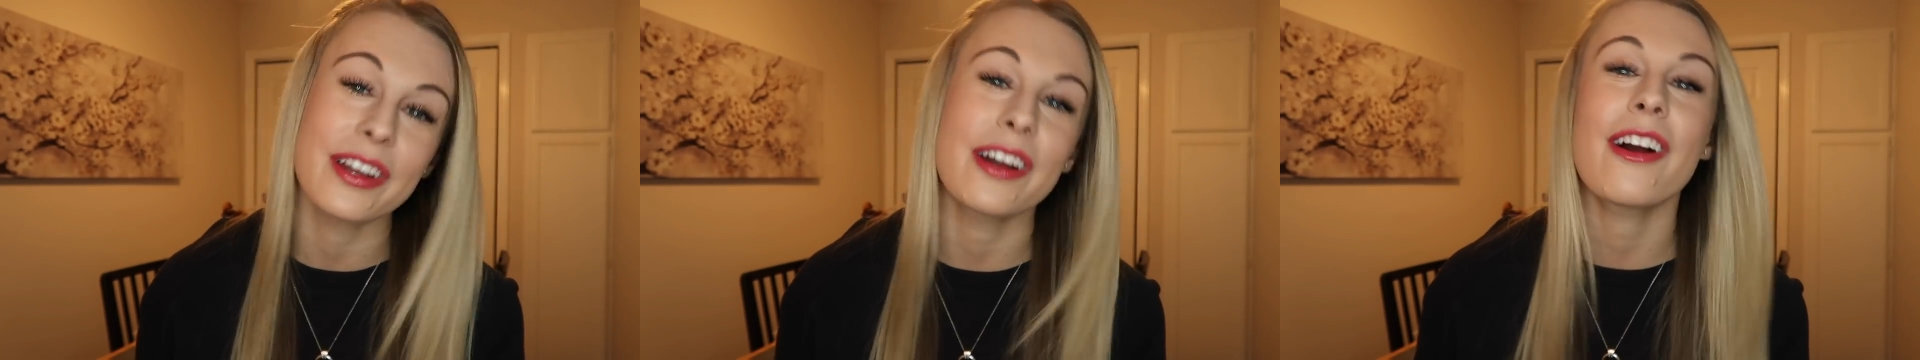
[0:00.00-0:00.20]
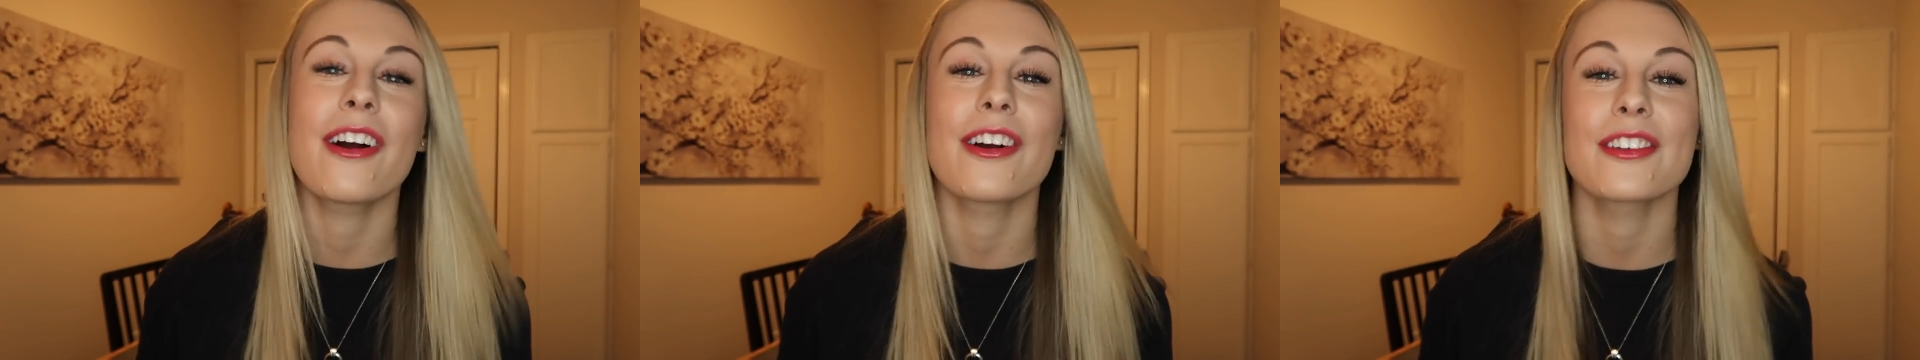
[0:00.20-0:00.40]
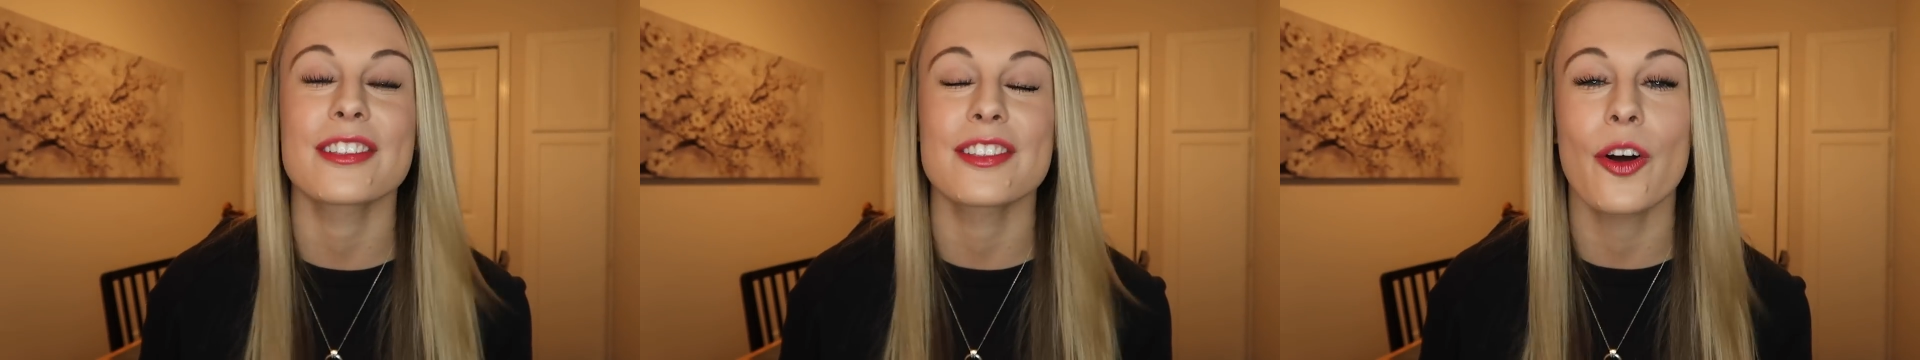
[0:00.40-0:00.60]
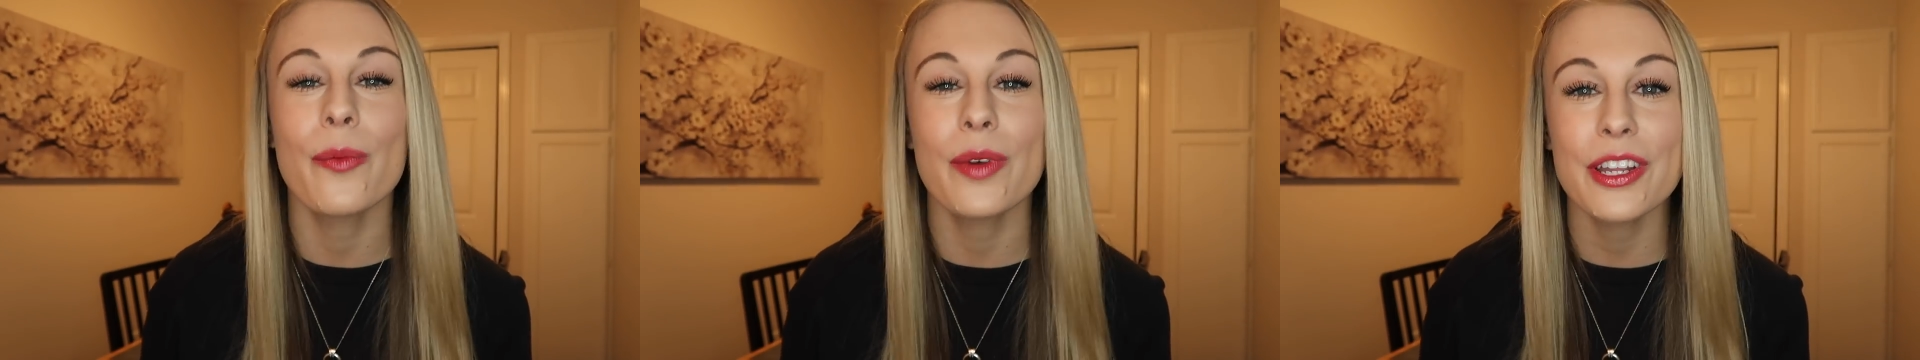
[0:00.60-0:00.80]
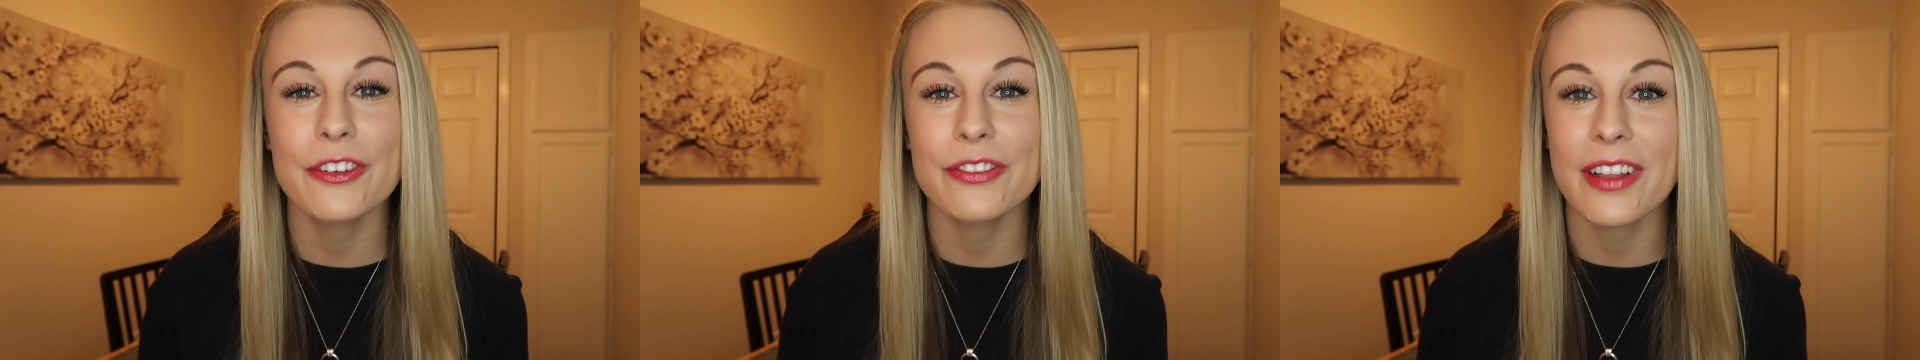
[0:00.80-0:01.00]
There are so
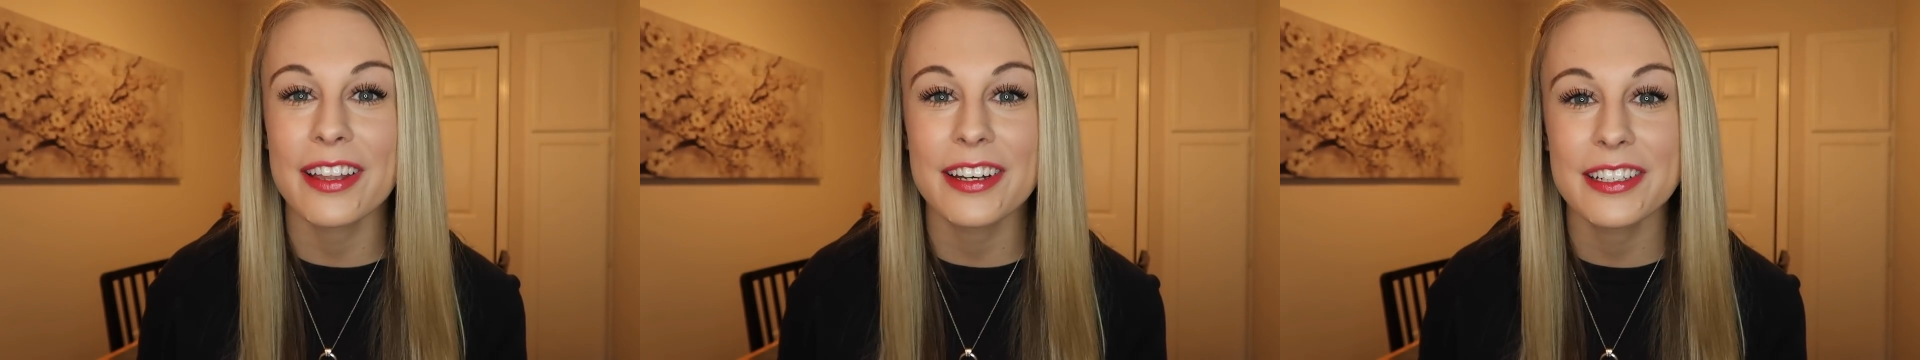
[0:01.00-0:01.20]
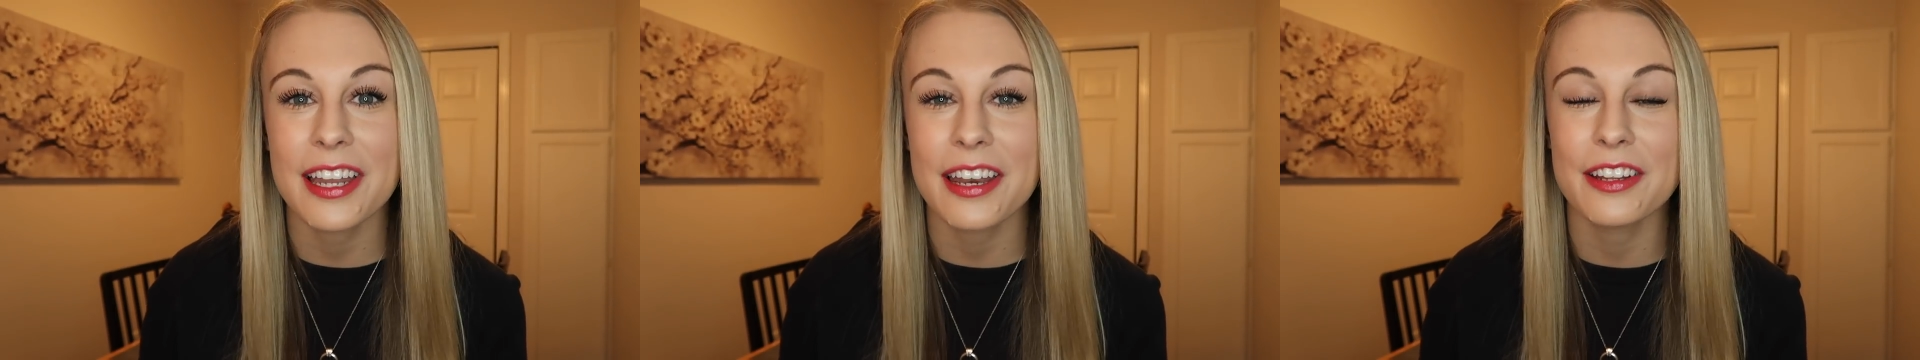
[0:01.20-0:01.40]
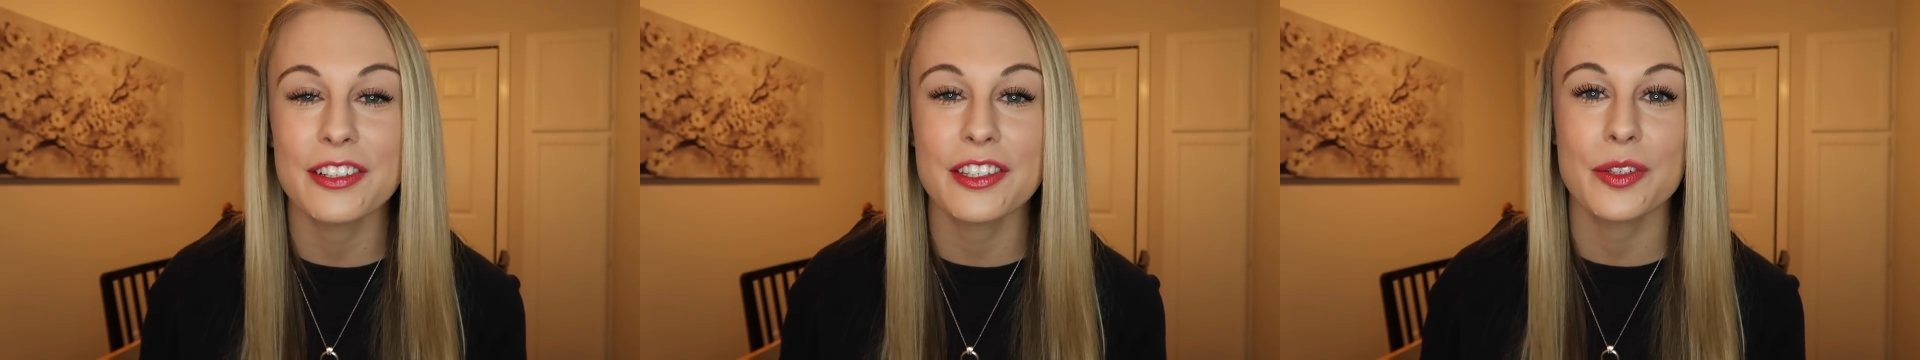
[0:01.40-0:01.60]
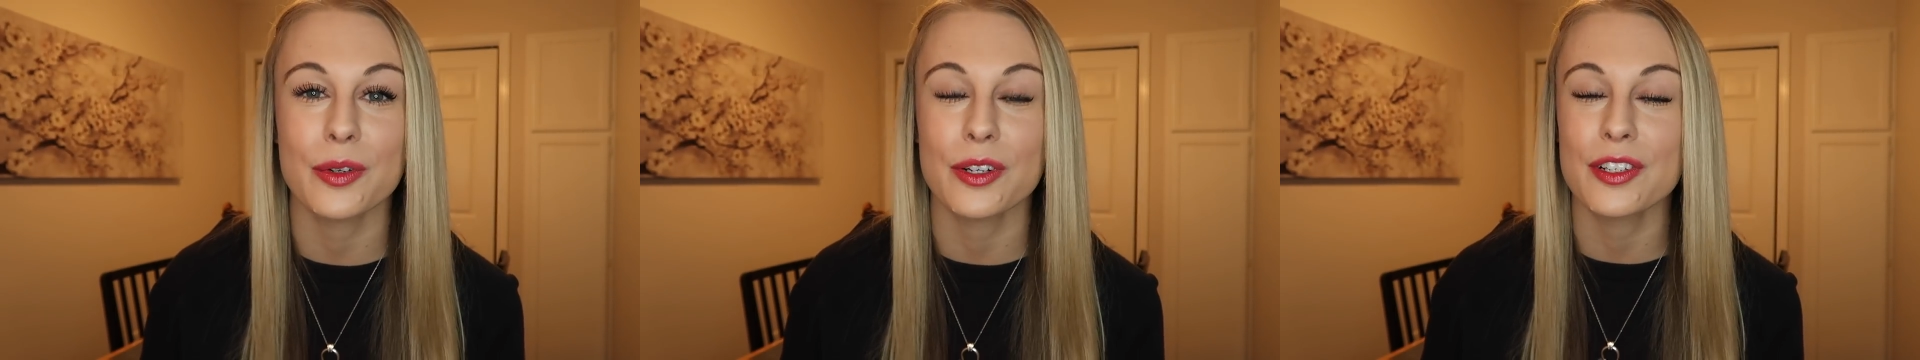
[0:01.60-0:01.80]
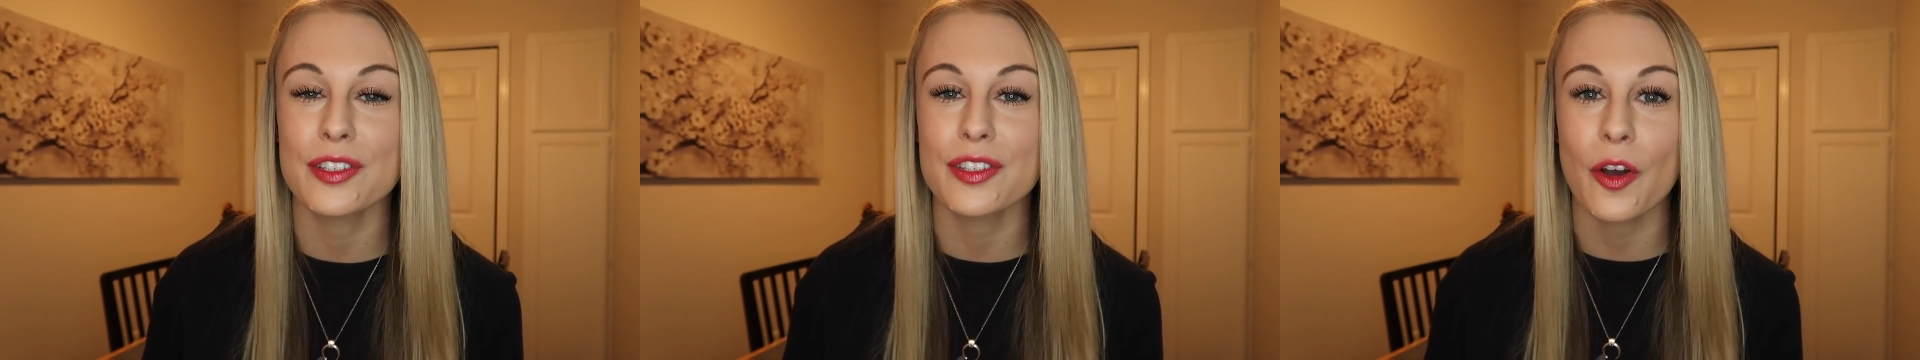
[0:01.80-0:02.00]
many flight attendants who
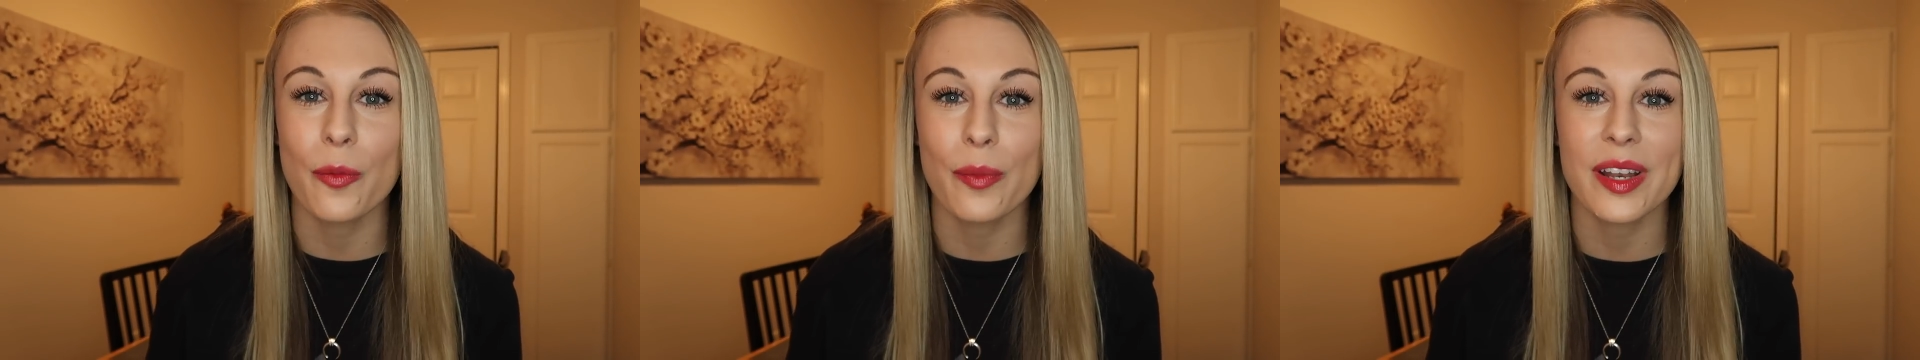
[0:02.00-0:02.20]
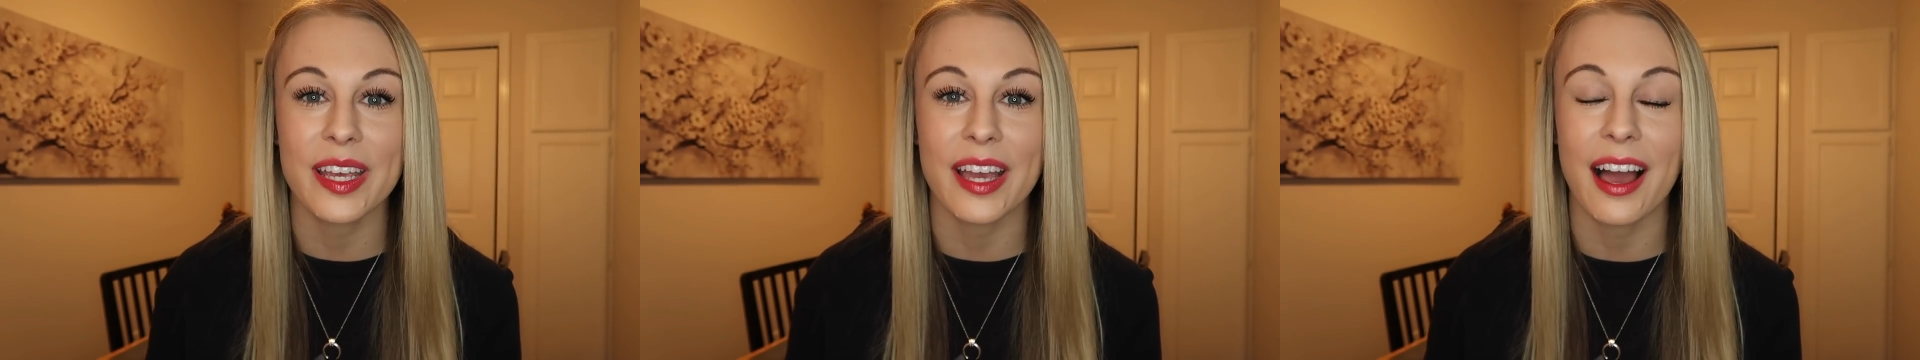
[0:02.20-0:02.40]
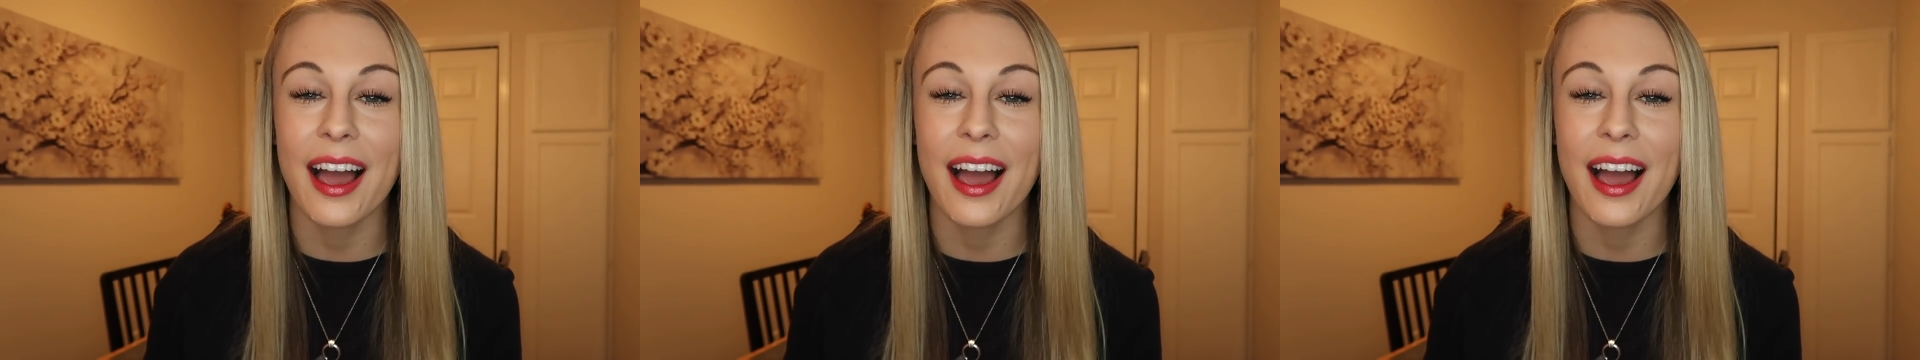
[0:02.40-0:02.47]
are so many